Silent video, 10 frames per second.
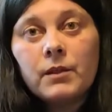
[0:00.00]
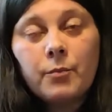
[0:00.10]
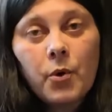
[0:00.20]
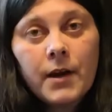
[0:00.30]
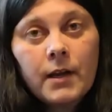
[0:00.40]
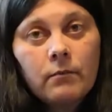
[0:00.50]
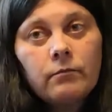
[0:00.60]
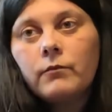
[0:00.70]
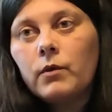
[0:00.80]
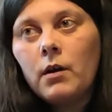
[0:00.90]
supporting,
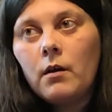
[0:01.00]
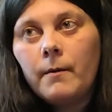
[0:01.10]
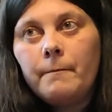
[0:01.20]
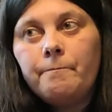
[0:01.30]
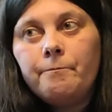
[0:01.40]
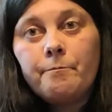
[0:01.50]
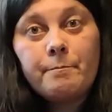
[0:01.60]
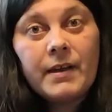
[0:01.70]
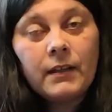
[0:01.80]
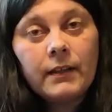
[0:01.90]
um,
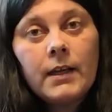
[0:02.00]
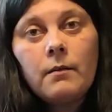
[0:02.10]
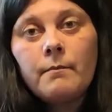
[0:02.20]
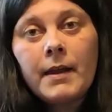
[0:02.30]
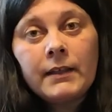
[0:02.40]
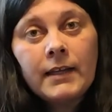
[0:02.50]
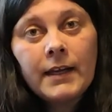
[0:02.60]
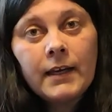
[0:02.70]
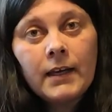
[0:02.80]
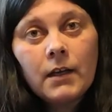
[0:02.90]
building,
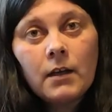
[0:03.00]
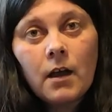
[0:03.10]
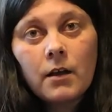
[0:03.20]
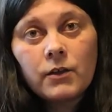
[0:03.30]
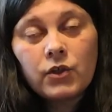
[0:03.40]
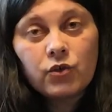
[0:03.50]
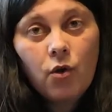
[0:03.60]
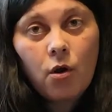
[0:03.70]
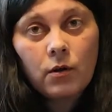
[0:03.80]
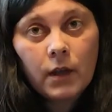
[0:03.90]
maintaining a
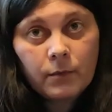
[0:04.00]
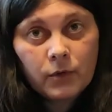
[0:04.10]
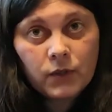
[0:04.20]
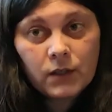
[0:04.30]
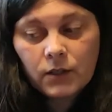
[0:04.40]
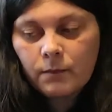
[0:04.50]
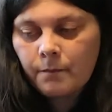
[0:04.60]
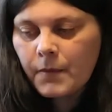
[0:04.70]
strong immune system,